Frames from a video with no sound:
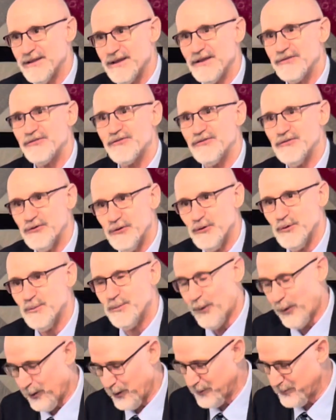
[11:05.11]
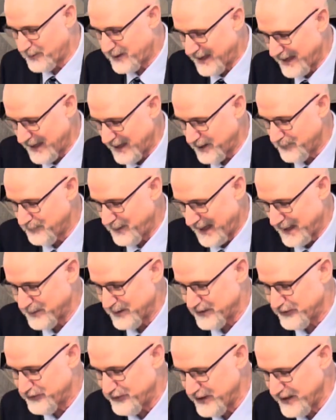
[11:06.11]
this newborn king,
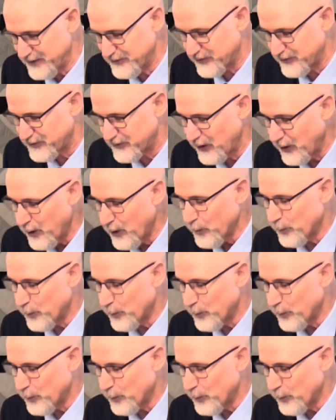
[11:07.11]
baby Jesus,